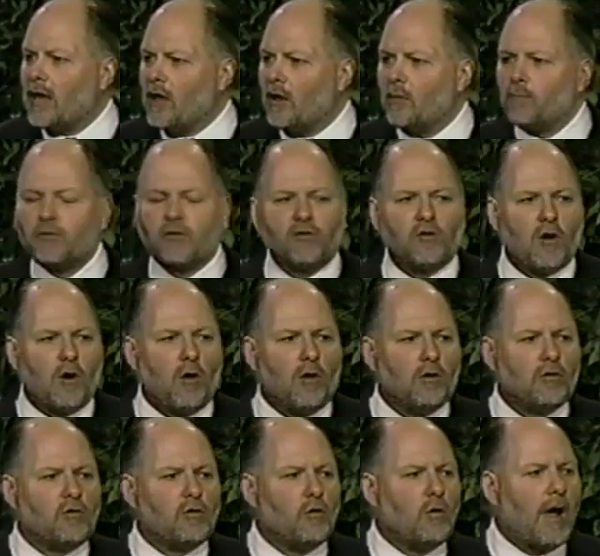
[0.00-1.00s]
helps
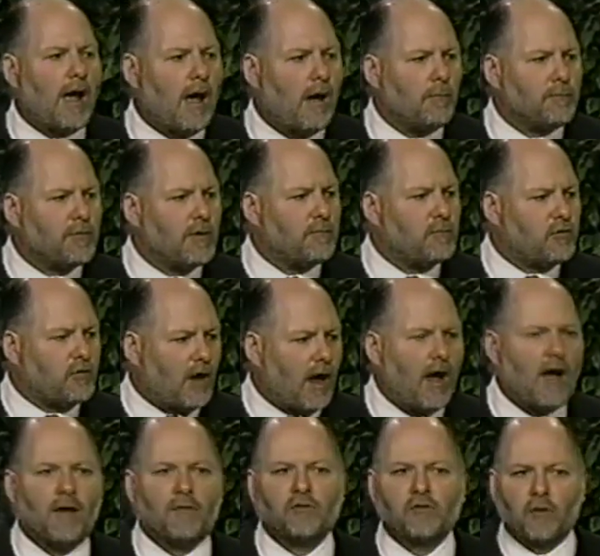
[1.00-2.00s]
those who help
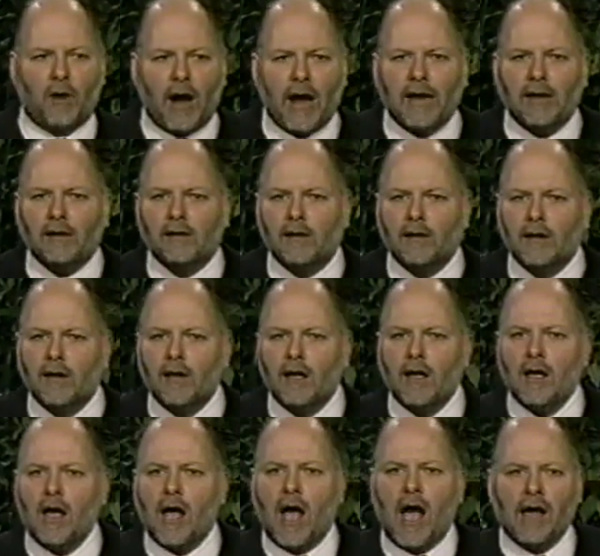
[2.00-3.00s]
themselves, right?
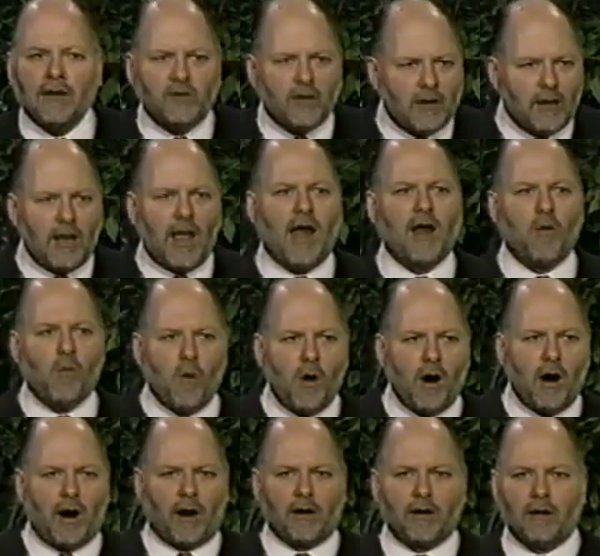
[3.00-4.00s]
I did a lot of
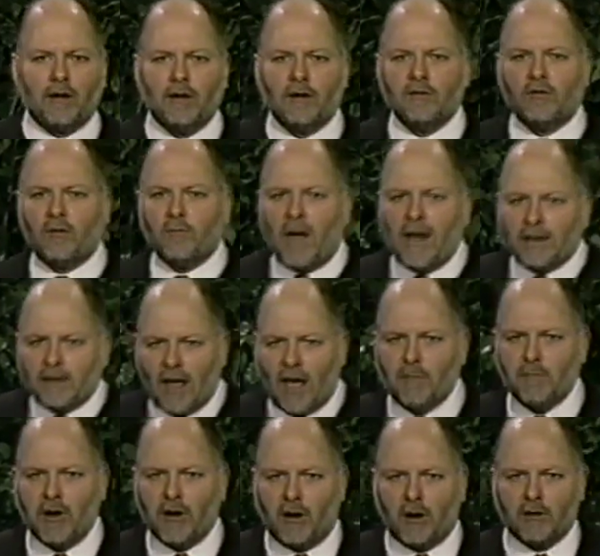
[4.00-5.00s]
work to make
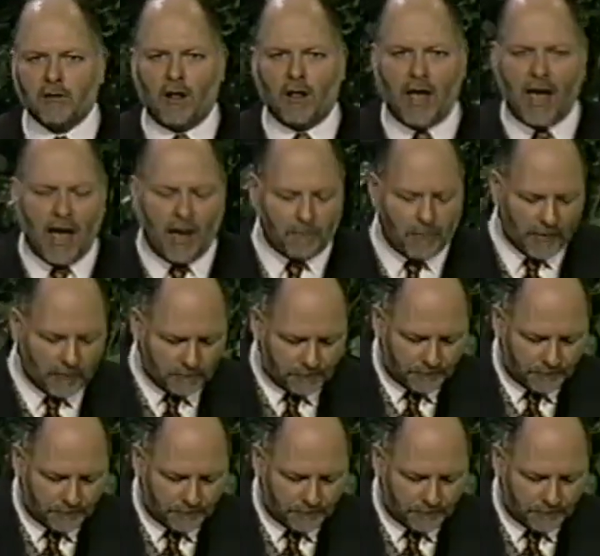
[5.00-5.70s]
that miracle happen.